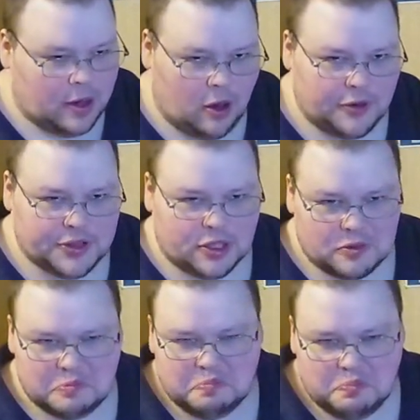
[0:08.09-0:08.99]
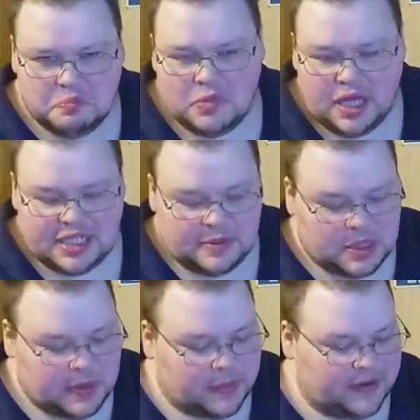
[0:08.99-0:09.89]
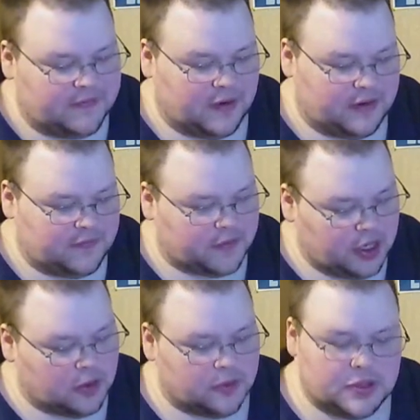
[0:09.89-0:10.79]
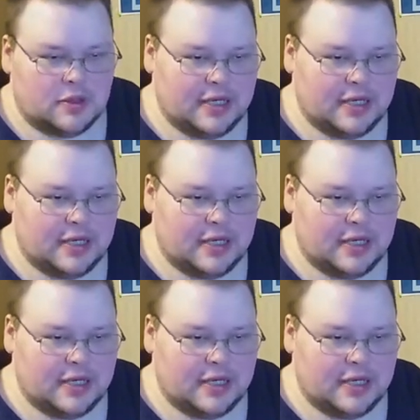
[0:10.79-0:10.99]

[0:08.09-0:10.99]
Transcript: and also it seems to be a bit fun for you.